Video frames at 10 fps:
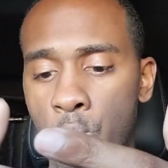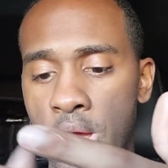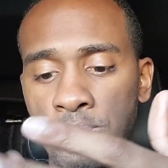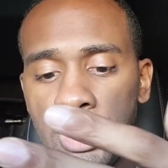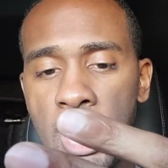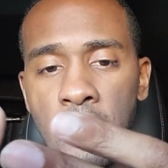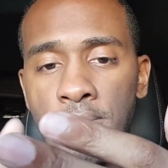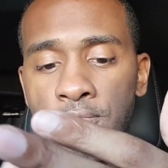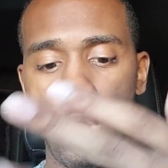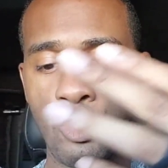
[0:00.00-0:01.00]
website,
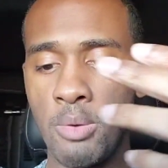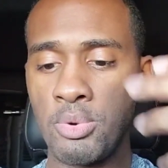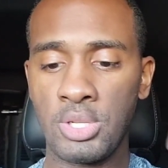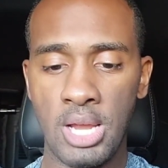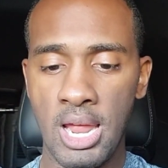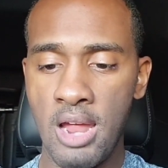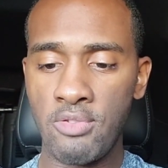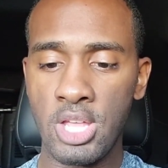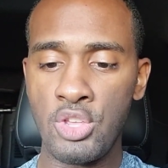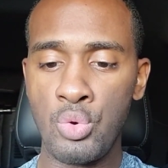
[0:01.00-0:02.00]
phone numbers,
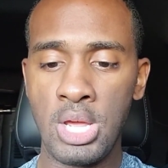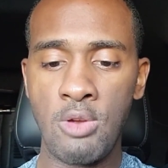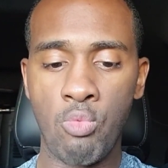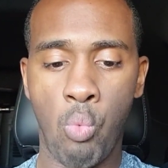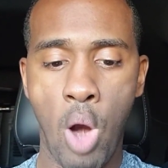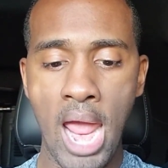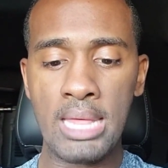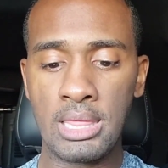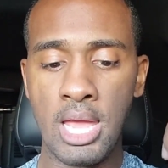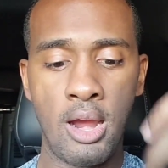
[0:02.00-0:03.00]
everything you need
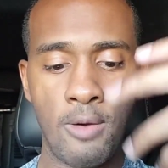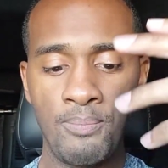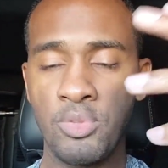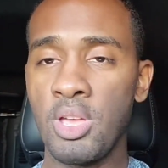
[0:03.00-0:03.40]
right there.